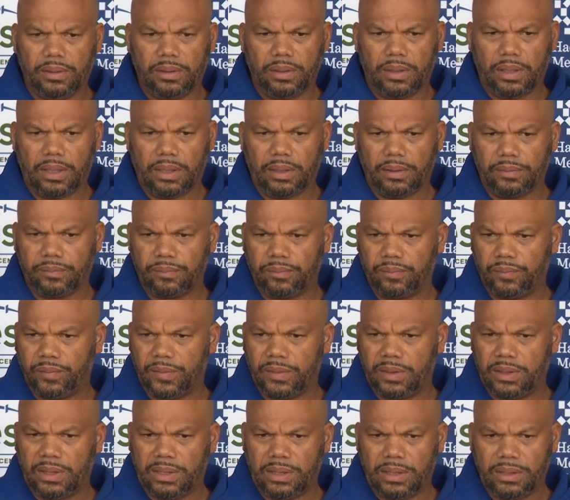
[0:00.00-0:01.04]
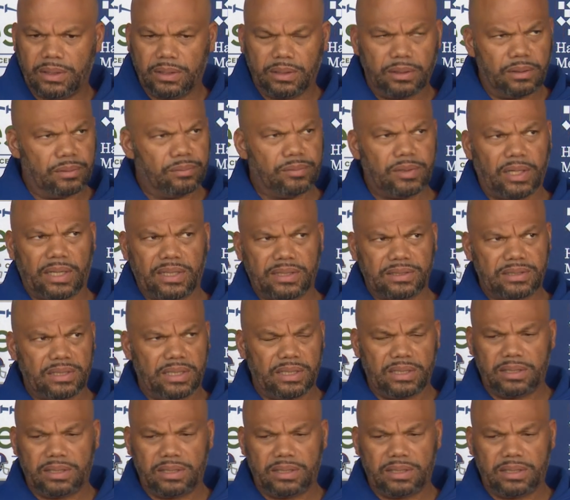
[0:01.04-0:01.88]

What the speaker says: And he did, like I said,